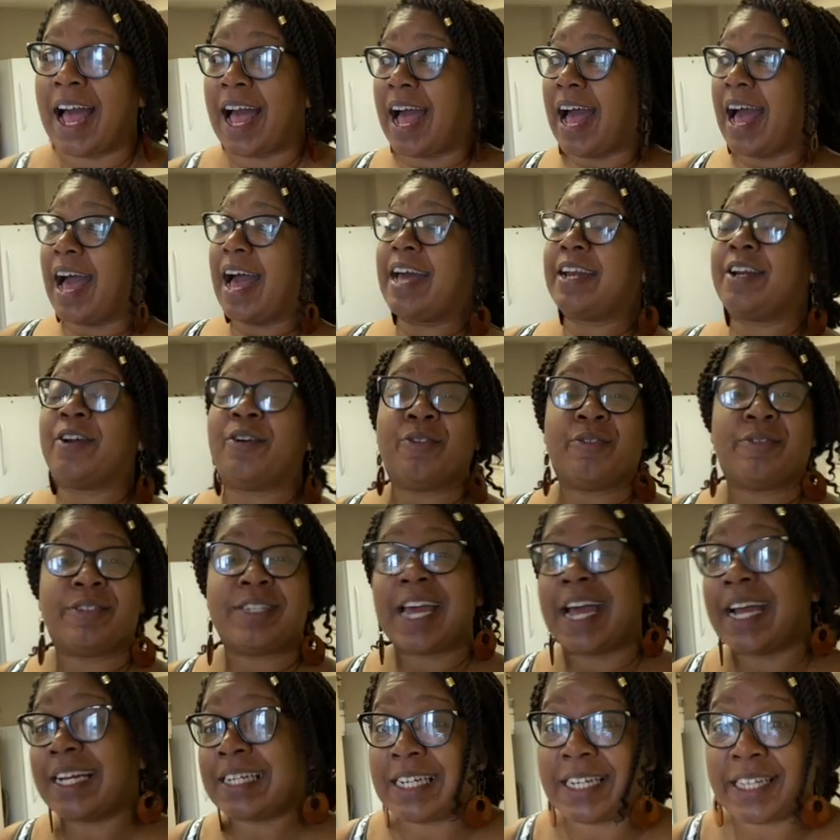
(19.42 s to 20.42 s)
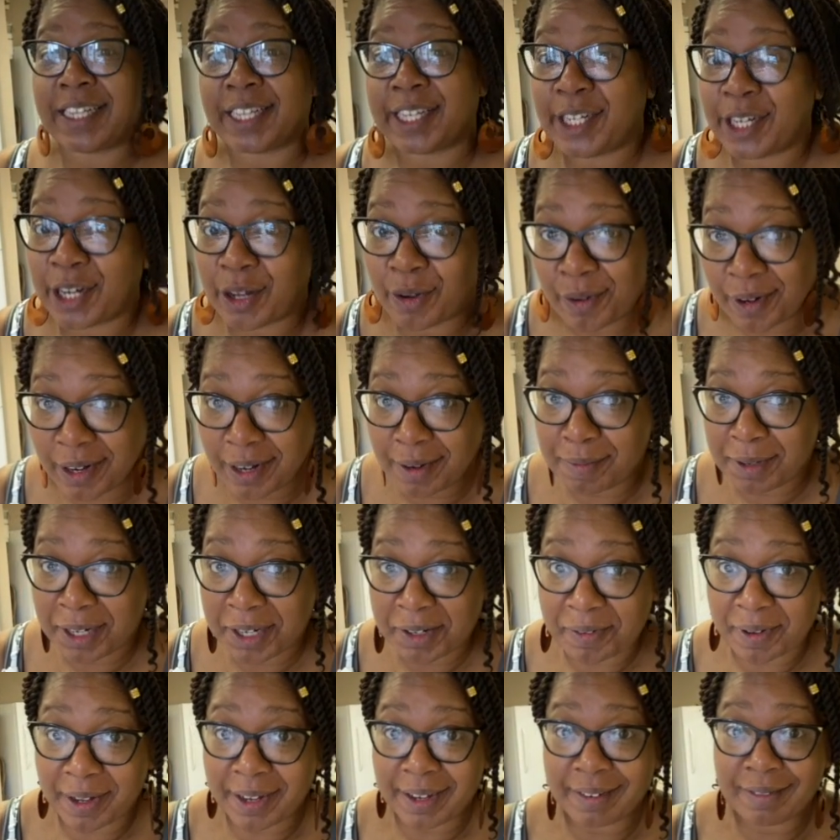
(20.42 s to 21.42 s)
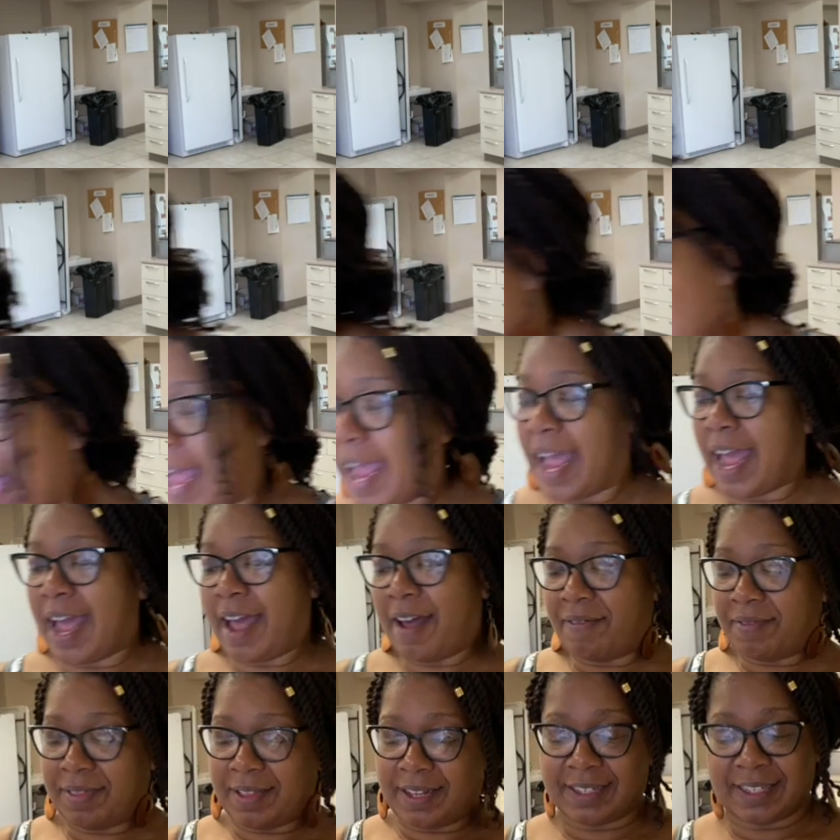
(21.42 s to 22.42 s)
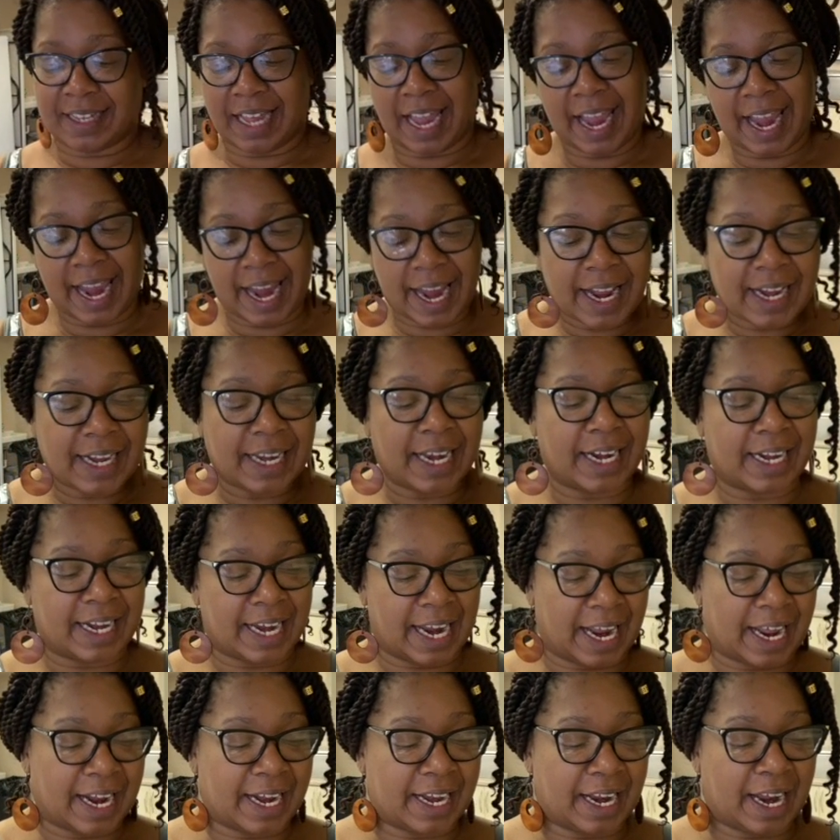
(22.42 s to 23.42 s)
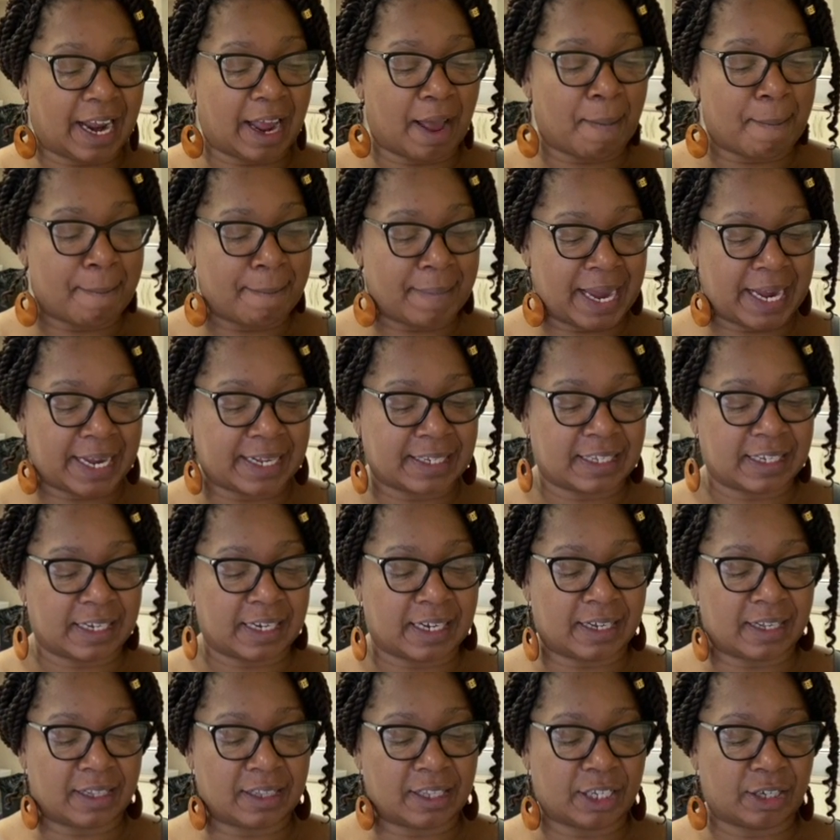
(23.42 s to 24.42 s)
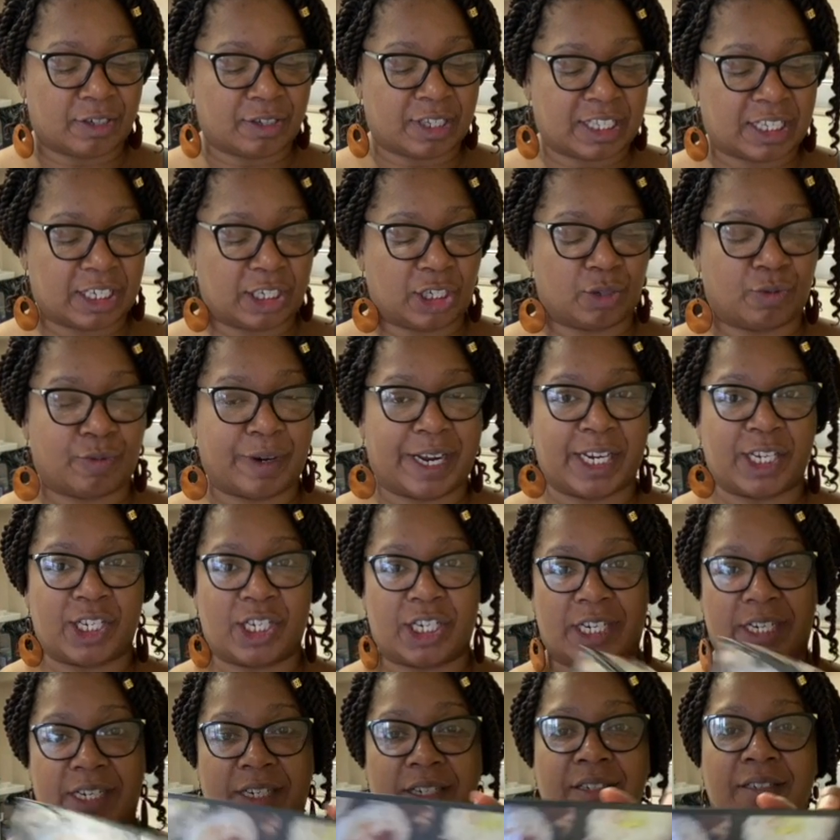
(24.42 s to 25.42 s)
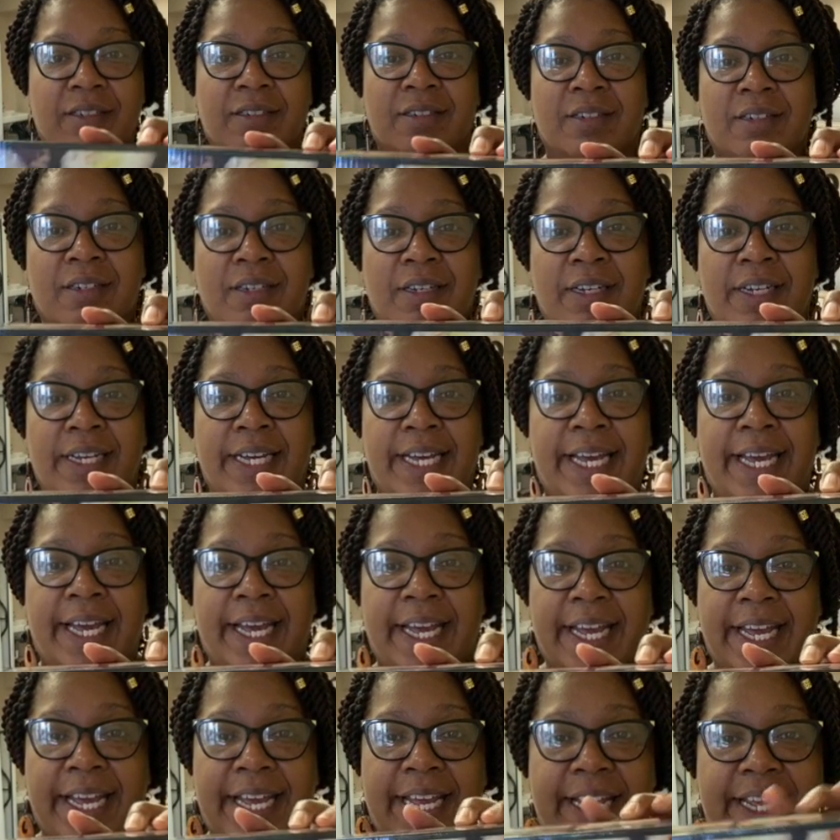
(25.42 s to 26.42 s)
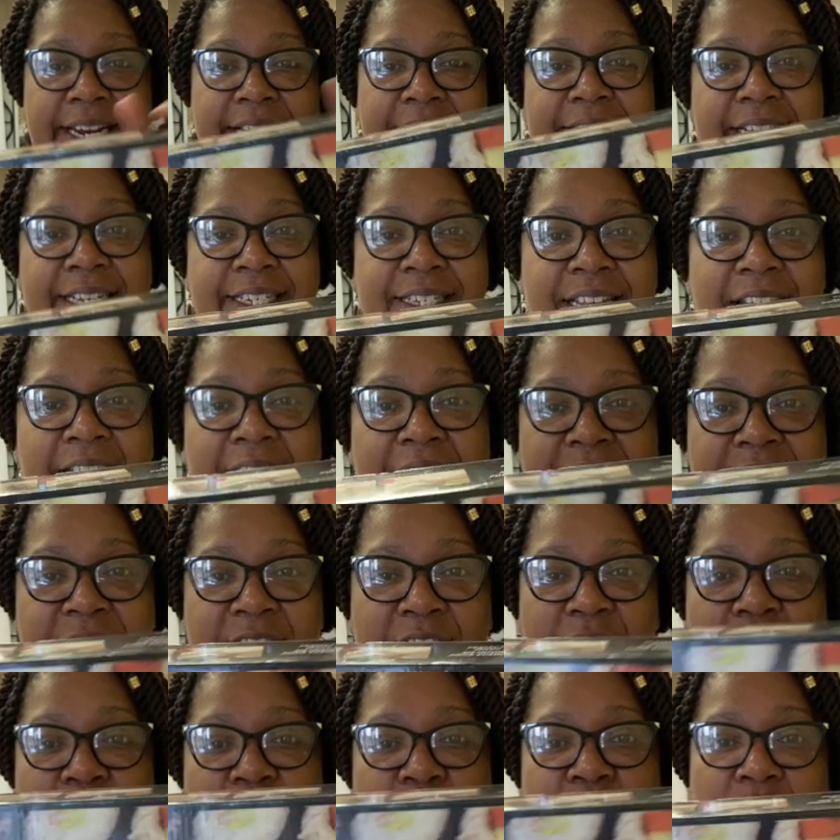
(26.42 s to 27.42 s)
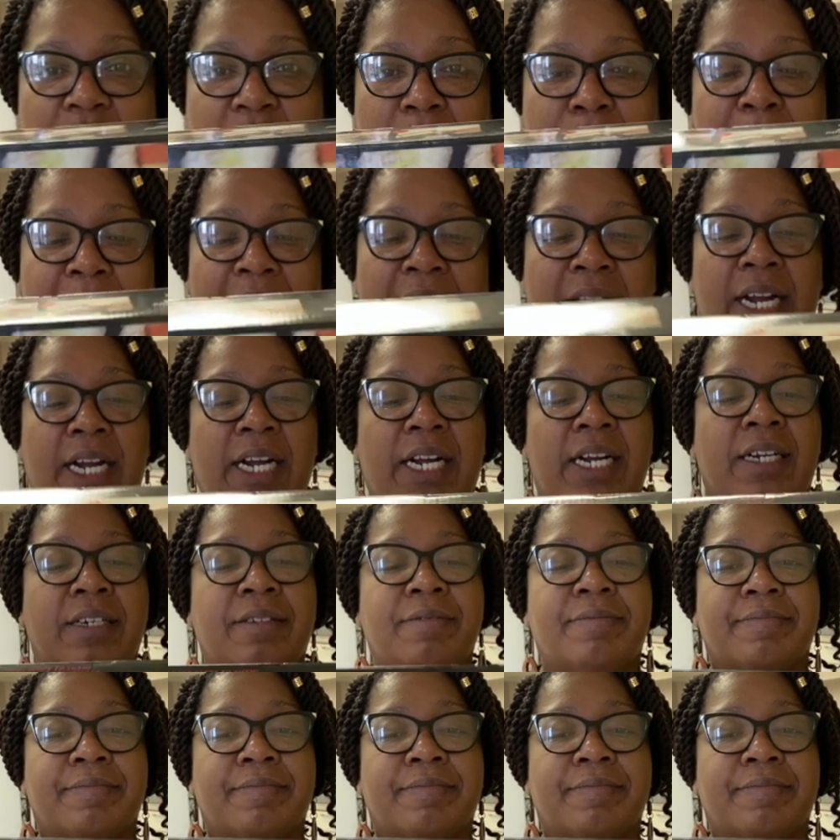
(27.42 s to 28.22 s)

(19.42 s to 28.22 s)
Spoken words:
I don't technically know what I'm doing. I have this handy dandy, amazing little situation. It is a sushi maker.